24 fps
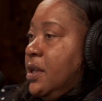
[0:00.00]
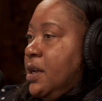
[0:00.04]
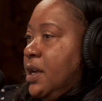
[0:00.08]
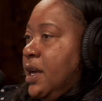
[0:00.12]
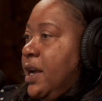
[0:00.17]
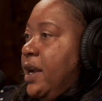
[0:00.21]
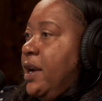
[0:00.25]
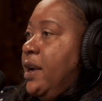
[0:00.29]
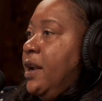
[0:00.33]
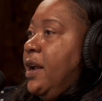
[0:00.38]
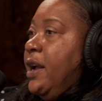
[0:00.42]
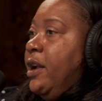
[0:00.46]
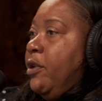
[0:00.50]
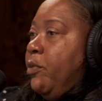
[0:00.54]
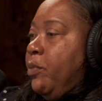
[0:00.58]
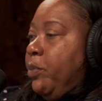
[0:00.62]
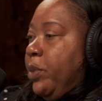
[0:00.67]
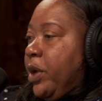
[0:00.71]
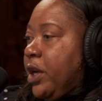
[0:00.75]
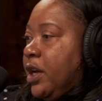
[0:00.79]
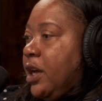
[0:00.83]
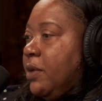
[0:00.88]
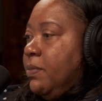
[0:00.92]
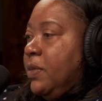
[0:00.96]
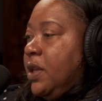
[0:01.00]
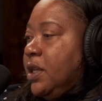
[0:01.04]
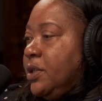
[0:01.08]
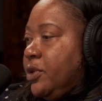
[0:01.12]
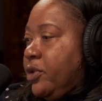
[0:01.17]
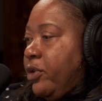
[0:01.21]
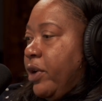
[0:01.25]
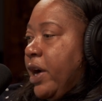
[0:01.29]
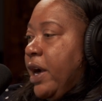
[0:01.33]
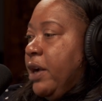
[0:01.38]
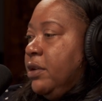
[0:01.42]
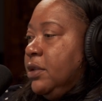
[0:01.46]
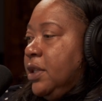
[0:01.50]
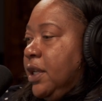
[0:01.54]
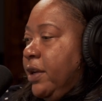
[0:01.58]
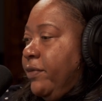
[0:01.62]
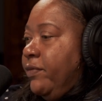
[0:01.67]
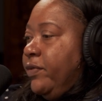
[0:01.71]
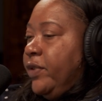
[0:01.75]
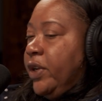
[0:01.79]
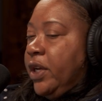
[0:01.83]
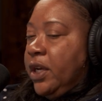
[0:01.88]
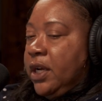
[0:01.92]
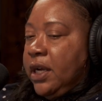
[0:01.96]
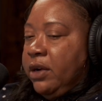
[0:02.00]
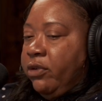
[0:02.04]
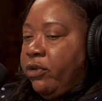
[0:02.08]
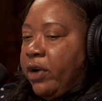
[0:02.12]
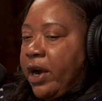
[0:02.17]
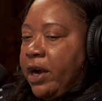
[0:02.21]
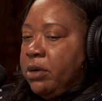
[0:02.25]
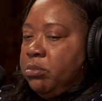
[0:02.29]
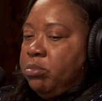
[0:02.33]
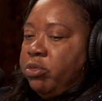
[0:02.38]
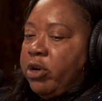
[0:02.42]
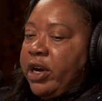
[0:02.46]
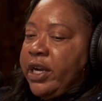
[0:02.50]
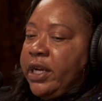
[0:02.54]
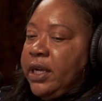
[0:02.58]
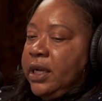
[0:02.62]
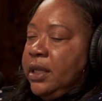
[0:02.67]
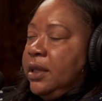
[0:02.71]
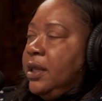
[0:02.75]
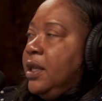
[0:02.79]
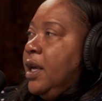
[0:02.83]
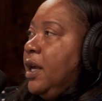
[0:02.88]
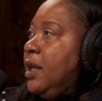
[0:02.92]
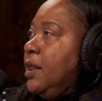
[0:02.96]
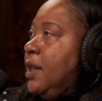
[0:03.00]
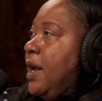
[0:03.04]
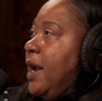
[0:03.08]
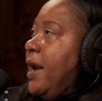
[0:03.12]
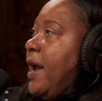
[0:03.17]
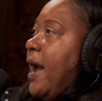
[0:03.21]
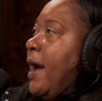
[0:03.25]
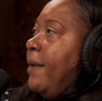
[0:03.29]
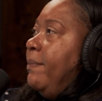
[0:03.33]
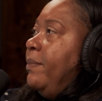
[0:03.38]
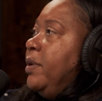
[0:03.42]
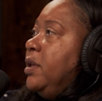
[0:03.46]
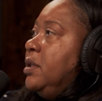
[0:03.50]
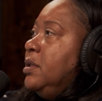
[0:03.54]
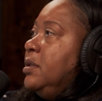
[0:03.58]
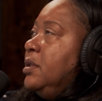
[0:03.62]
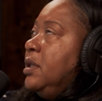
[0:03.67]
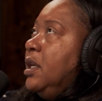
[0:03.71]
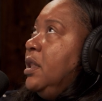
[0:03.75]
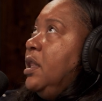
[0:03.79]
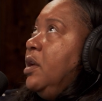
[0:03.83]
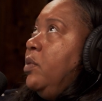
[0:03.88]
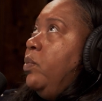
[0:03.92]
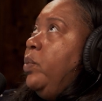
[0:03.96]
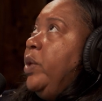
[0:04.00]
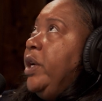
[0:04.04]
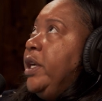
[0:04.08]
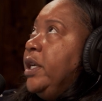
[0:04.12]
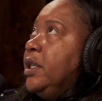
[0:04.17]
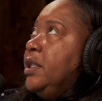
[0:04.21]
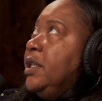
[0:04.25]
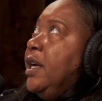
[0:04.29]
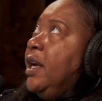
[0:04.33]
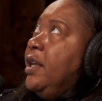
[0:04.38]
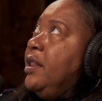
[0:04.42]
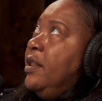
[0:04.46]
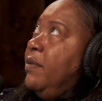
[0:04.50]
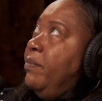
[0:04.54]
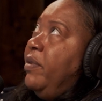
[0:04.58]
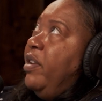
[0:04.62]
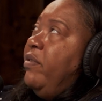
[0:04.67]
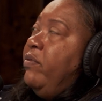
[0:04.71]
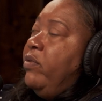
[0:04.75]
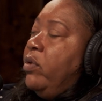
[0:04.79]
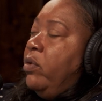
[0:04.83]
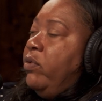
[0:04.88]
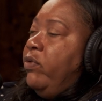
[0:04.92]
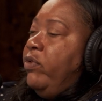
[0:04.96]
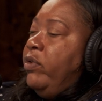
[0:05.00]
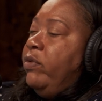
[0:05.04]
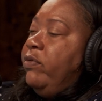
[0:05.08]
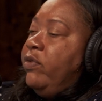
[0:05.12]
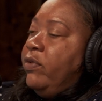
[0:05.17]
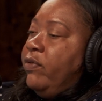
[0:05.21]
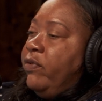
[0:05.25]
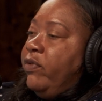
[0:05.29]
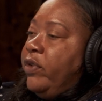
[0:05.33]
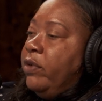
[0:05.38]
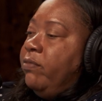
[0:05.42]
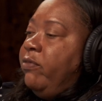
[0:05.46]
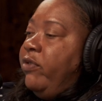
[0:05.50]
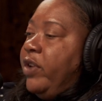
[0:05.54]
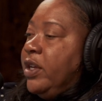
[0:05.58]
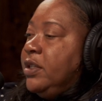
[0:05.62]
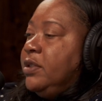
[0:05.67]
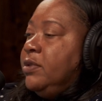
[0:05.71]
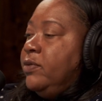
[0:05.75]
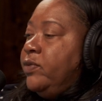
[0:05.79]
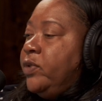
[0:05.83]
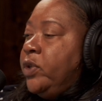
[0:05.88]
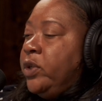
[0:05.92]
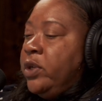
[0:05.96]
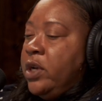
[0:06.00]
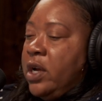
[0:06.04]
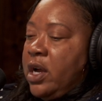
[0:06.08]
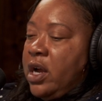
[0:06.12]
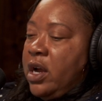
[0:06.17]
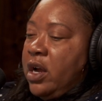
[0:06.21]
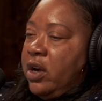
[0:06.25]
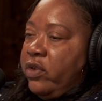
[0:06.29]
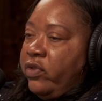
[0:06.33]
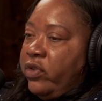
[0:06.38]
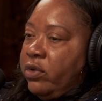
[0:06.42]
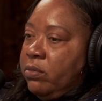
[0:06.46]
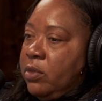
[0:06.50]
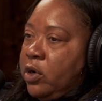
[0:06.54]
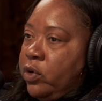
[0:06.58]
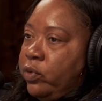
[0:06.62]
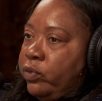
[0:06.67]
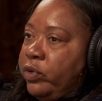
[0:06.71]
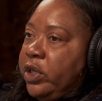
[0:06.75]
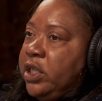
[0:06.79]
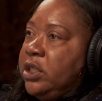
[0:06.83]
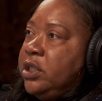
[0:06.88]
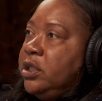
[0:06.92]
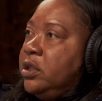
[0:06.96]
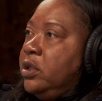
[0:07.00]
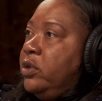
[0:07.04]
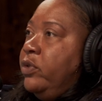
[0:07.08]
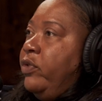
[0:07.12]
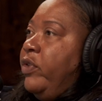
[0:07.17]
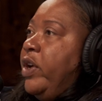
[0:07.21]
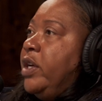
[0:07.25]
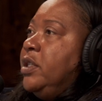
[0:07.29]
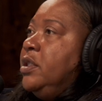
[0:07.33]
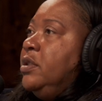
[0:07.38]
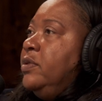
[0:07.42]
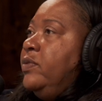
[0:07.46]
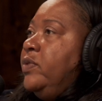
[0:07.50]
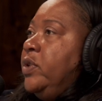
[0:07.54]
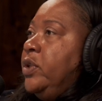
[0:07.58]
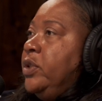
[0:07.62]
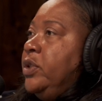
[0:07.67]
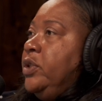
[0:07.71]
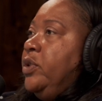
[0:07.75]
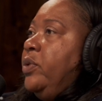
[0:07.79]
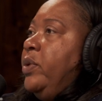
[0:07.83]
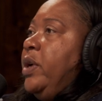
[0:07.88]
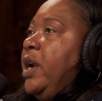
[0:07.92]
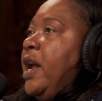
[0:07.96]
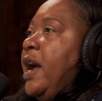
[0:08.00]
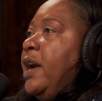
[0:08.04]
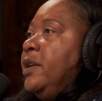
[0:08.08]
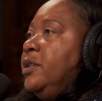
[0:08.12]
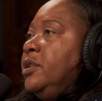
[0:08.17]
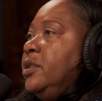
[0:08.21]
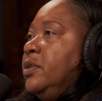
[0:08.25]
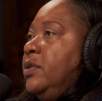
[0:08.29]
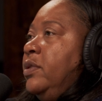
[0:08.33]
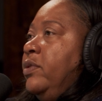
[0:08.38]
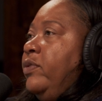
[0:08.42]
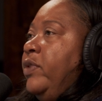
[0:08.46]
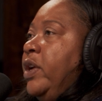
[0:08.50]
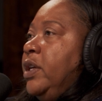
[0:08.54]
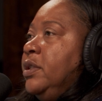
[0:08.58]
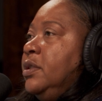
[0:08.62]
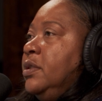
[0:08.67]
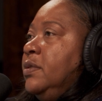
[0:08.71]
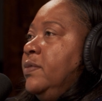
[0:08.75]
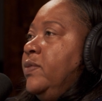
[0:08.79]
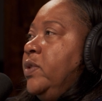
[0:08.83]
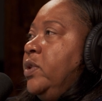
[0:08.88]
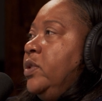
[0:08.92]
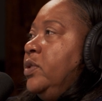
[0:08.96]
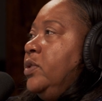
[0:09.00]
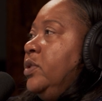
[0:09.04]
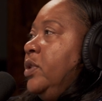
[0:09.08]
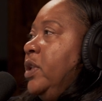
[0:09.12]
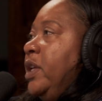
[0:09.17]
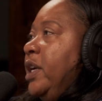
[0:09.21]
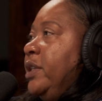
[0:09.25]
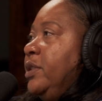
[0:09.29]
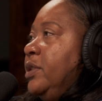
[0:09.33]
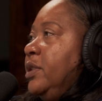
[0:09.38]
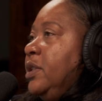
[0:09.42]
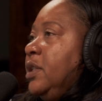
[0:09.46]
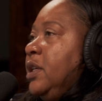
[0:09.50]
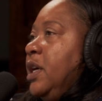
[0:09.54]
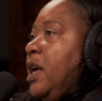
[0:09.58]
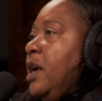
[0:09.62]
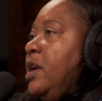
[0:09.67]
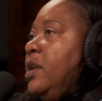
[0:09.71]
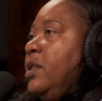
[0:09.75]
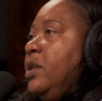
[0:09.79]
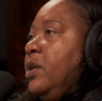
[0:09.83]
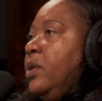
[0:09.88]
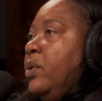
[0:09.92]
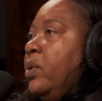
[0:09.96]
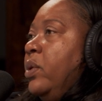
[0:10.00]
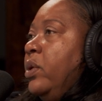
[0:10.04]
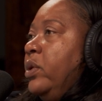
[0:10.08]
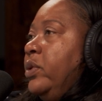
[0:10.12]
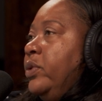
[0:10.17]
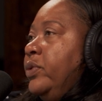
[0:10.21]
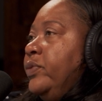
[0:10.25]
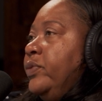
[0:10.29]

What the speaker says: And it become this groundbreaking thing that happens. And then we can take the Bentonville Film Festival from a regional festival to a national festival. So that's kind of the goal.